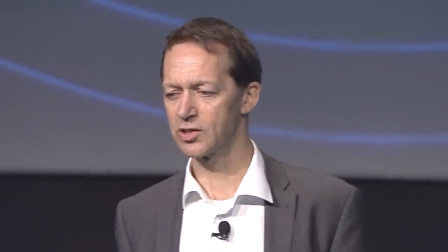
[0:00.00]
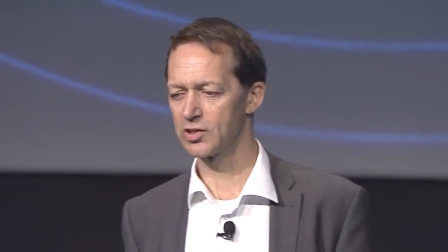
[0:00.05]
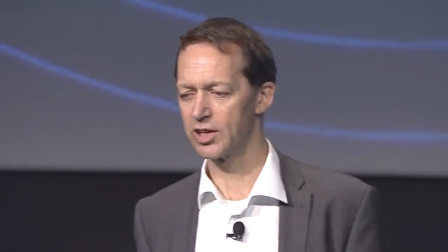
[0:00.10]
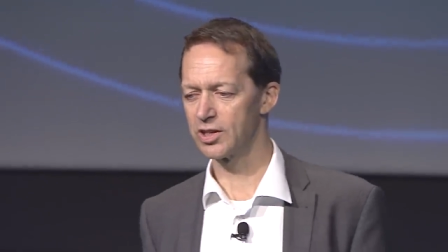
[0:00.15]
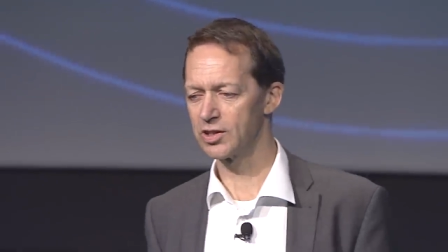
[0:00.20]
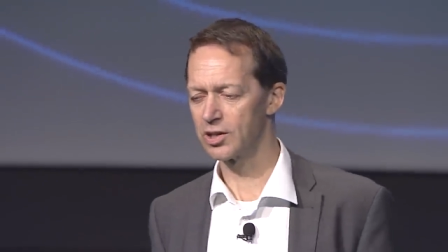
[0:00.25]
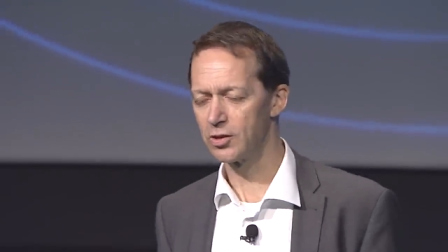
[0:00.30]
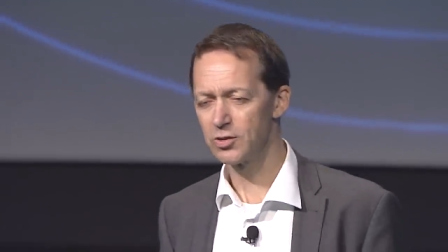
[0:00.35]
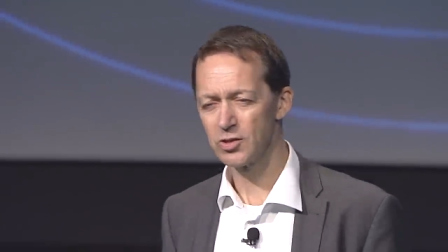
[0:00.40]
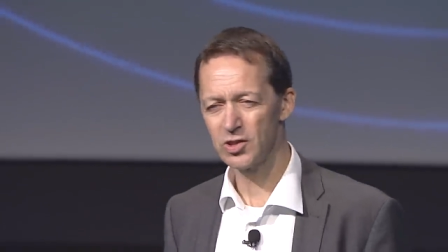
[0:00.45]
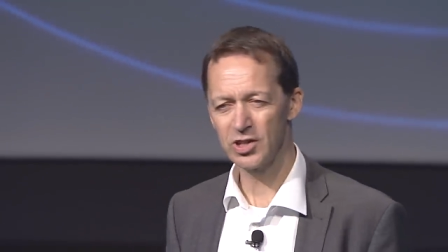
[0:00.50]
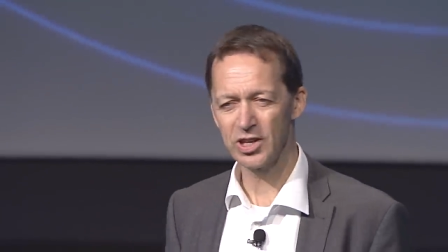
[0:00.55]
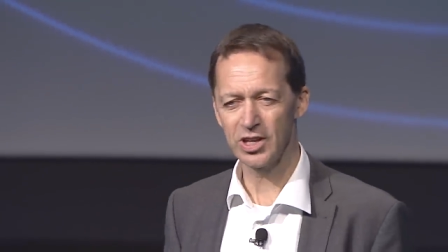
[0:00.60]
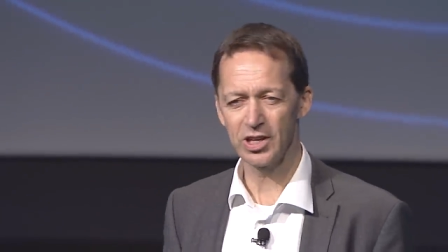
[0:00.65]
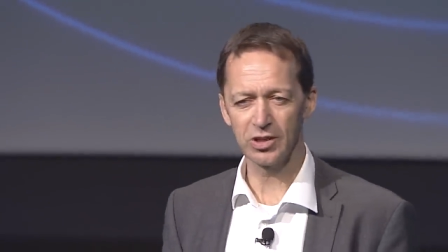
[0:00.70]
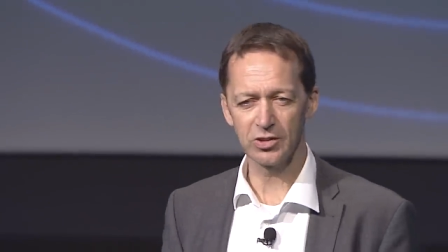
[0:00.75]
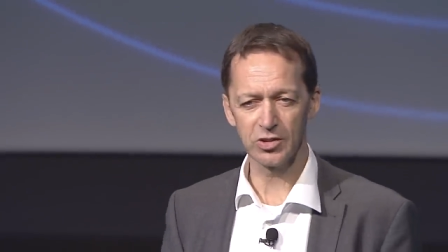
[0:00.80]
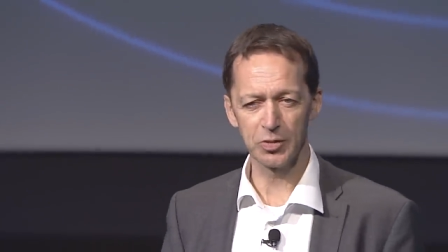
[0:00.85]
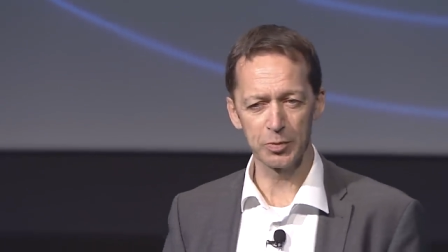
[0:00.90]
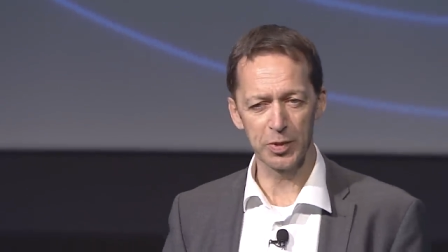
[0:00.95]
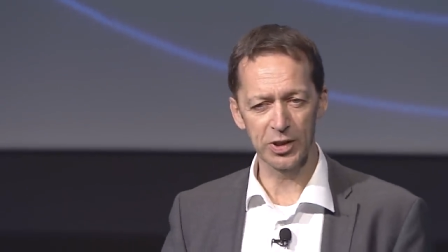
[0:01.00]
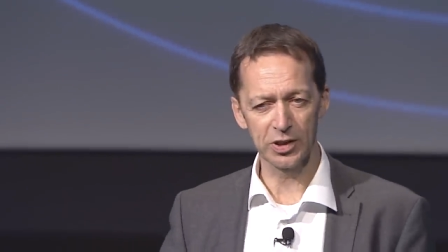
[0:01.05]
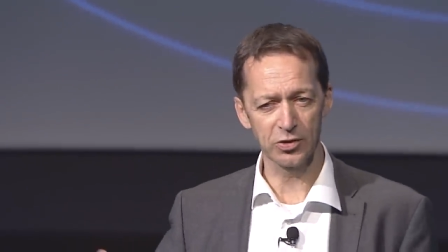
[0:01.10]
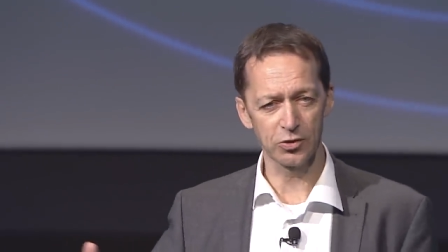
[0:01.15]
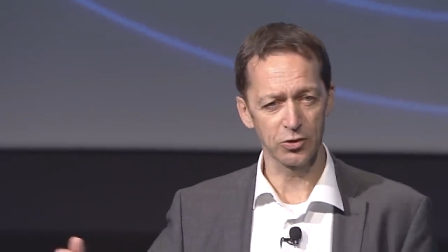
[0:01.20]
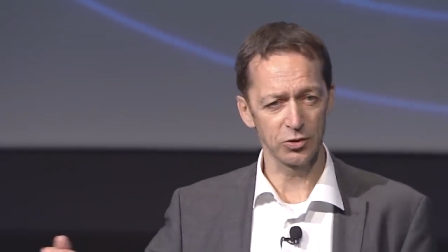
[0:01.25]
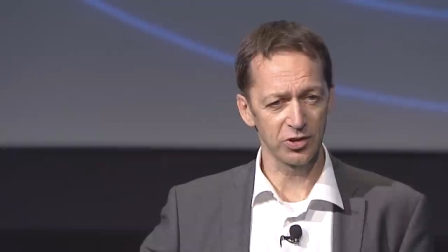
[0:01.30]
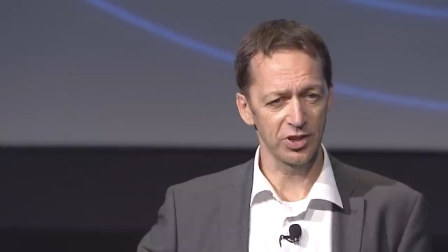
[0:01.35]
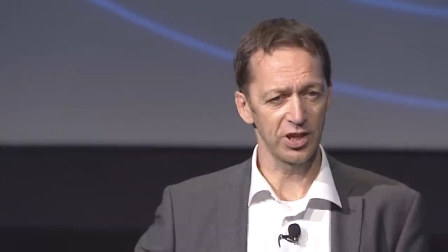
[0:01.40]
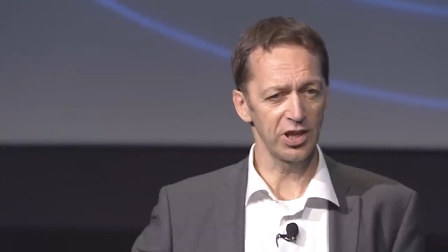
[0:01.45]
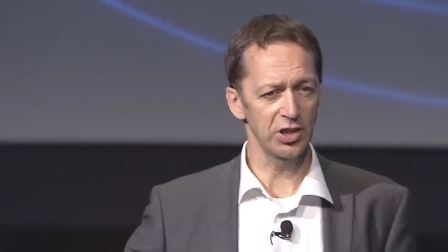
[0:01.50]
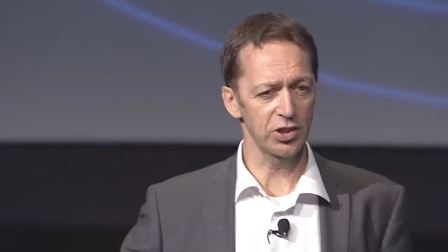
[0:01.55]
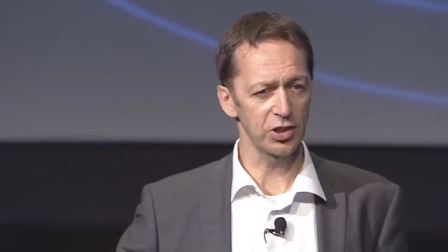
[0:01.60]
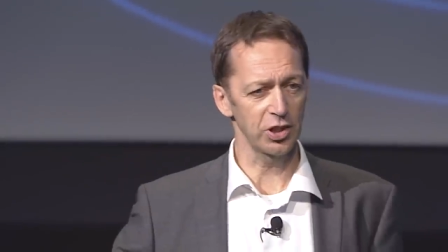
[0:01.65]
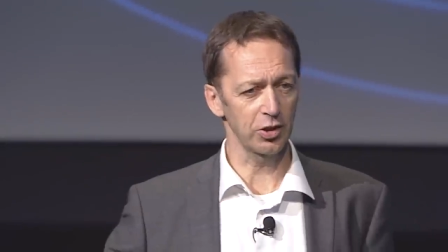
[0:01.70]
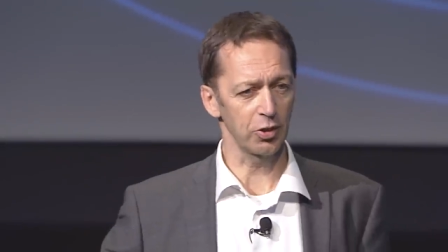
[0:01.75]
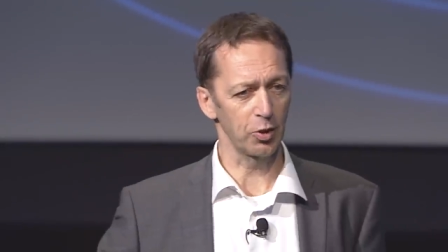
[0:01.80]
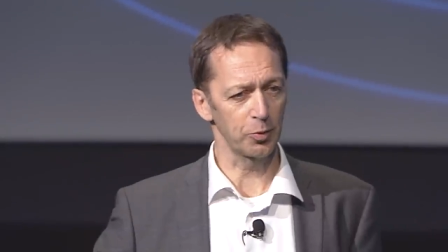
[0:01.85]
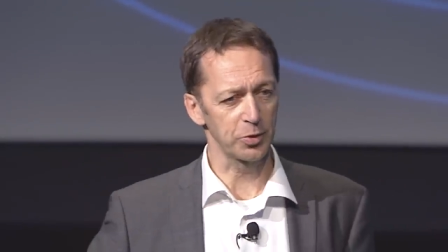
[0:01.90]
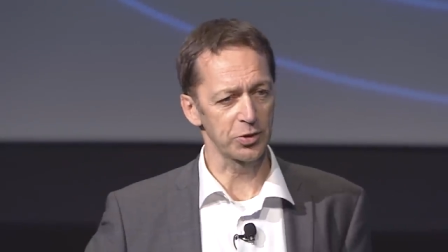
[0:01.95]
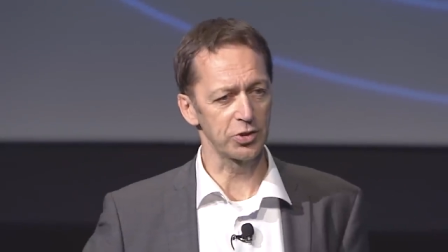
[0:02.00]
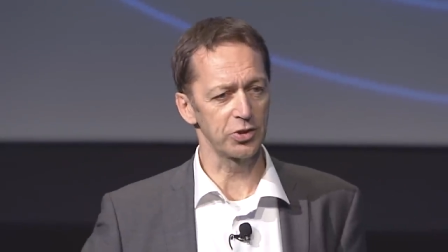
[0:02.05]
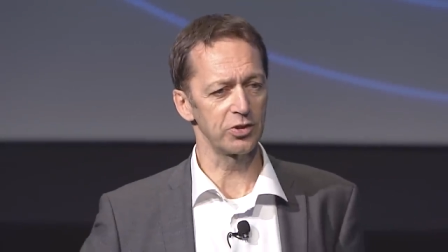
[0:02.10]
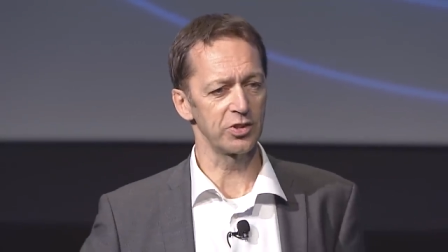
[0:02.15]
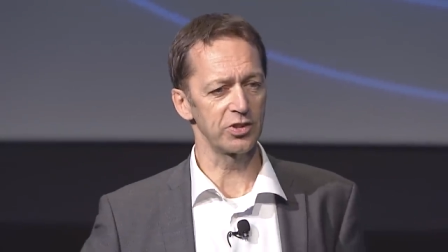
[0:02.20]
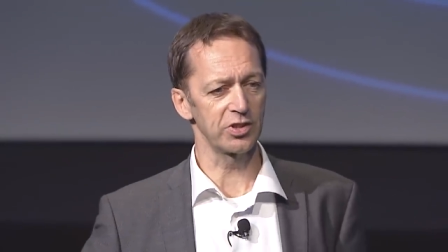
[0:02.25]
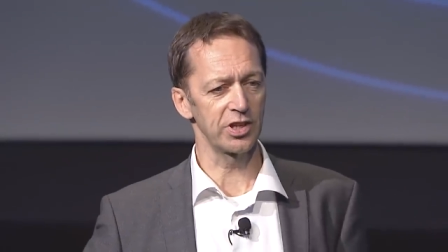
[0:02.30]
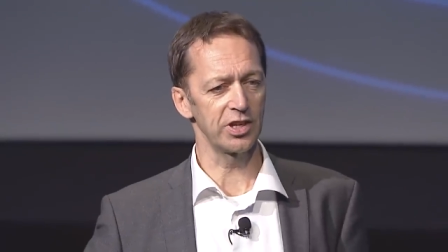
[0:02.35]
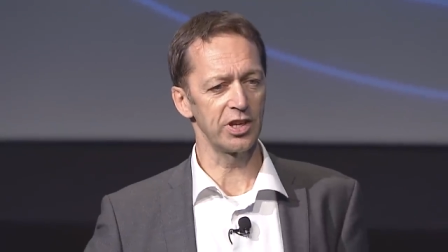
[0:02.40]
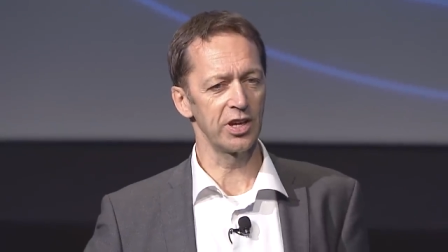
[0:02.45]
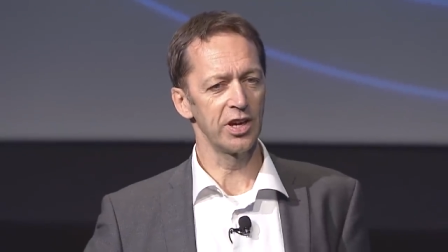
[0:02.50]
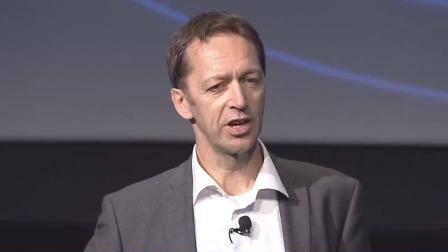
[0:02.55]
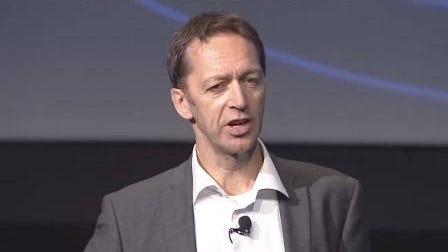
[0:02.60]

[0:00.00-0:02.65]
They don't see it as a big strategic opportunity.